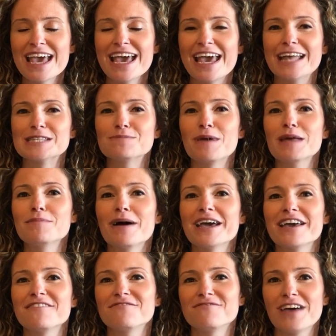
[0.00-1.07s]
It's made by
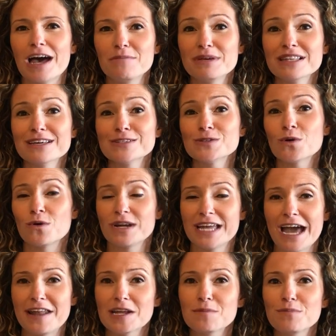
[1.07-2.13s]
a fabulous
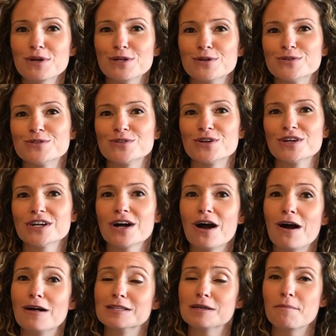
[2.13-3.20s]
organic producer
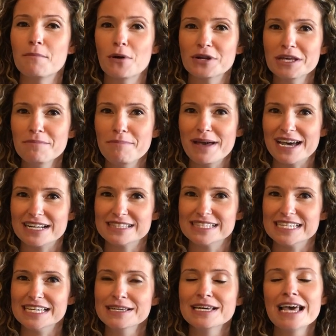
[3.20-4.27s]
called
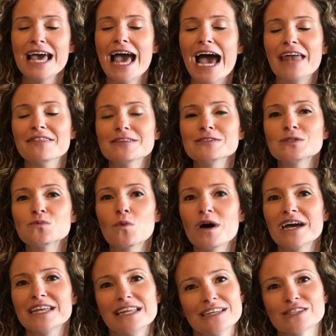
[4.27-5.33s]
Boniperti, and this
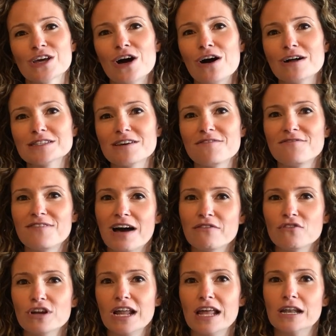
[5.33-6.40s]
wine is called
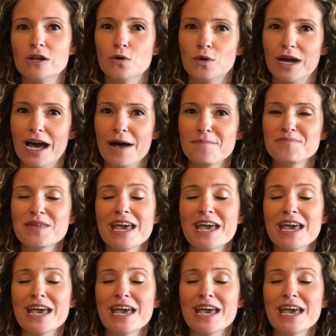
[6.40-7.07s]
Favola Lunga.